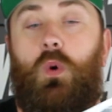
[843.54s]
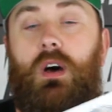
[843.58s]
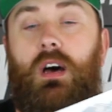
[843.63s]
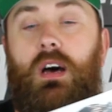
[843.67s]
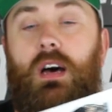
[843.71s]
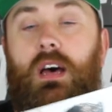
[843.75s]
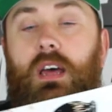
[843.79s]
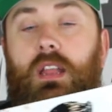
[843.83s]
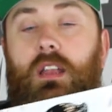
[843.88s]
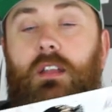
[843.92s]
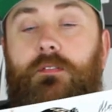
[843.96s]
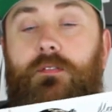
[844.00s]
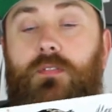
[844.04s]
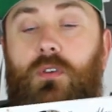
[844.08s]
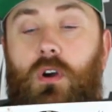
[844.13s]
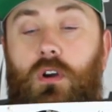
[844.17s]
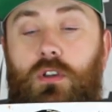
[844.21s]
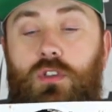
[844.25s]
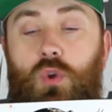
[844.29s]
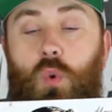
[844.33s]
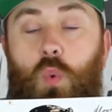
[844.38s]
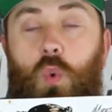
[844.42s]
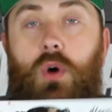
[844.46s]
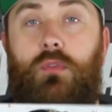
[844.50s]
one for
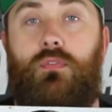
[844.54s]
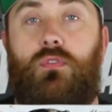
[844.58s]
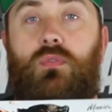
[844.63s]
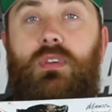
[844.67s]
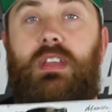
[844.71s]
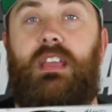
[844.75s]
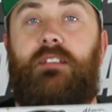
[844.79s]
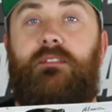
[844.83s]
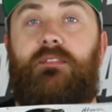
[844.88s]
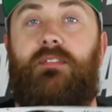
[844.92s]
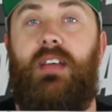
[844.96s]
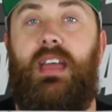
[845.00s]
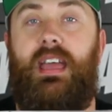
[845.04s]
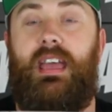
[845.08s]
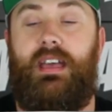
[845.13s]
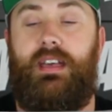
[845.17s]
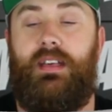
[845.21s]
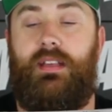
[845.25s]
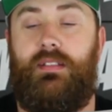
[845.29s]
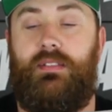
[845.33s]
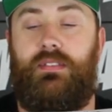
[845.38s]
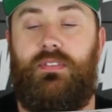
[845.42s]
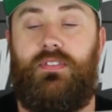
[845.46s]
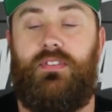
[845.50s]
all you Wolverine
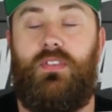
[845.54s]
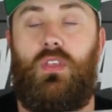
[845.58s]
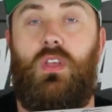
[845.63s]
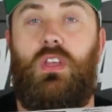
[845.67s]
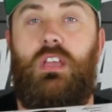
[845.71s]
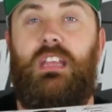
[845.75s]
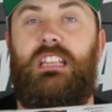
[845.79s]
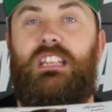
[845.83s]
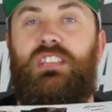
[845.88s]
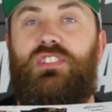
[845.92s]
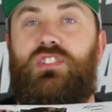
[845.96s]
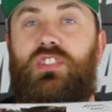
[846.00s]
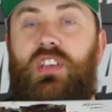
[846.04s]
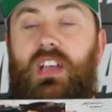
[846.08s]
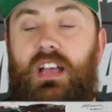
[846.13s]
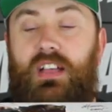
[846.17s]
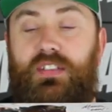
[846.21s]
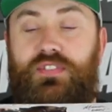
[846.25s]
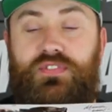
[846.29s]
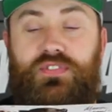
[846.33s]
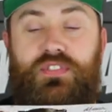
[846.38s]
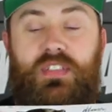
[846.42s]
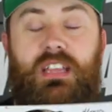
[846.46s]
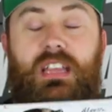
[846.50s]
fans,
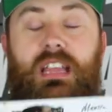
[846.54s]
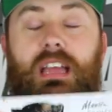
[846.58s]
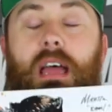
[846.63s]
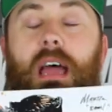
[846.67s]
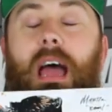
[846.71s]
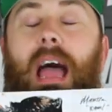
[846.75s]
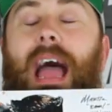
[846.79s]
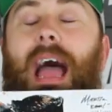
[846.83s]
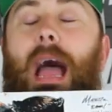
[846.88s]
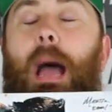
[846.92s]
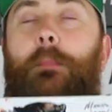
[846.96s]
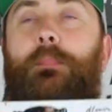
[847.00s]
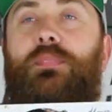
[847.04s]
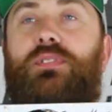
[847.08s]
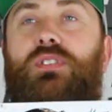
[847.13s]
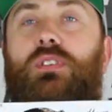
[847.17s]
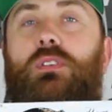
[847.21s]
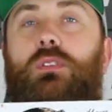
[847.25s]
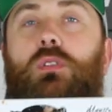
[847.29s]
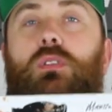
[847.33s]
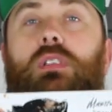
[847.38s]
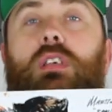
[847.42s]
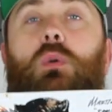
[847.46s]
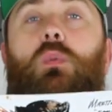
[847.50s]
just
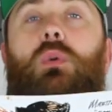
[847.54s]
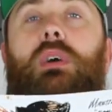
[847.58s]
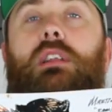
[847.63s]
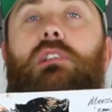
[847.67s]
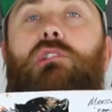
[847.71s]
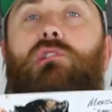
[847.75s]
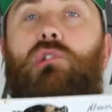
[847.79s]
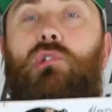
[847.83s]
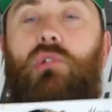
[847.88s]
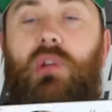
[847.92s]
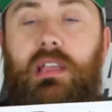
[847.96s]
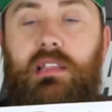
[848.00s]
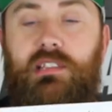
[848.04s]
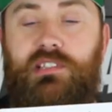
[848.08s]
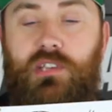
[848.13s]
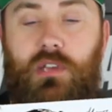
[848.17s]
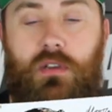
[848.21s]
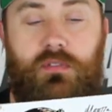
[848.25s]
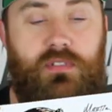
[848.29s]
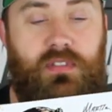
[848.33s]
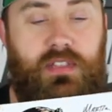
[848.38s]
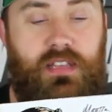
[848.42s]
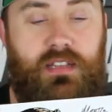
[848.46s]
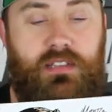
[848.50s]
absolutely went
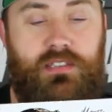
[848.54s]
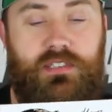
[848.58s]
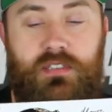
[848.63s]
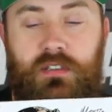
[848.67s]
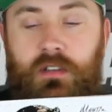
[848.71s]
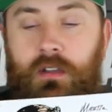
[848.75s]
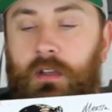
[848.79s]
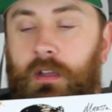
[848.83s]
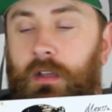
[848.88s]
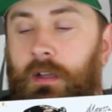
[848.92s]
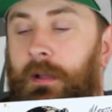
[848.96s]
crazy over this.